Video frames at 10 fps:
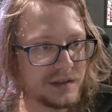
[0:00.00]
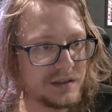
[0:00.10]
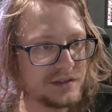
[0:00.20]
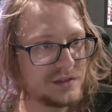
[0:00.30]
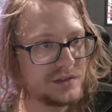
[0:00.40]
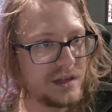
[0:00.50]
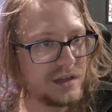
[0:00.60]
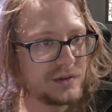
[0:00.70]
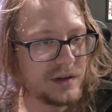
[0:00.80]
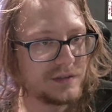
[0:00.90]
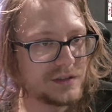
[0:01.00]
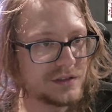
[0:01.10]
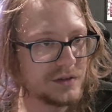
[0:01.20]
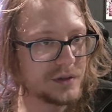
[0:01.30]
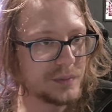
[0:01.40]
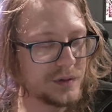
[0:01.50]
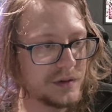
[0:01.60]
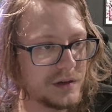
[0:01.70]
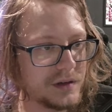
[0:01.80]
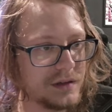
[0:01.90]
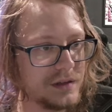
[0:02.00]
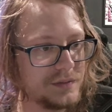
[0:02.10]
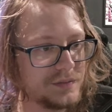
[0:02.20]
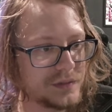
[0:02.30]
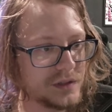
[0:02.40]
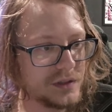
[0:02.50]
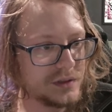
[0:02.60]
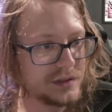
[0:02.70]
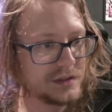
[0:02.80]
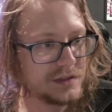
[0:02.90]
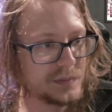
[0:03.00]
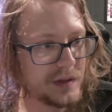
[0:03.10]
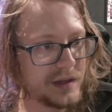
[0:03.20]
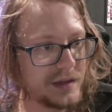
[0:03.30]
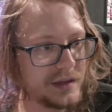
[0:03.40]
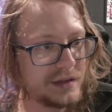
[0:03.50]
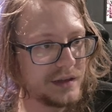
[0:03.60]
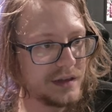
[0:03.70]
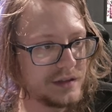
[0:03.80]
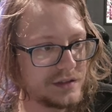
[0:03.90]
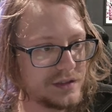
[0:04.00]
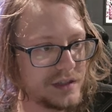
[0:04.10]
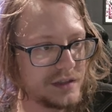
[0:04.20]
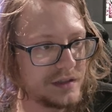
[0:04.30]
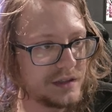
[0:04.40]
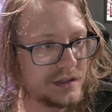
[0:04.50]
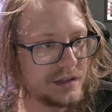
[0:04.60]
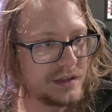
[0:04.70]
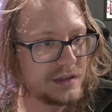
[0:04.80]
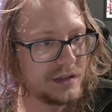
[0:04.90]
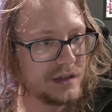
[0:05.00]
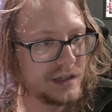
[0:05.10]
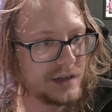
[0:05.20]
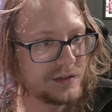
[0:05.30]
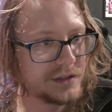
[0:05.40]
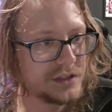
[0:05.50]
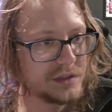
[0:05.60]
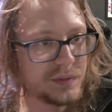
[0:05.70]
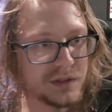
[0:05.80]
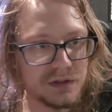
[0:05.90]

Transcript: this and you have a slow computer, go to the display and set the I have a good GPU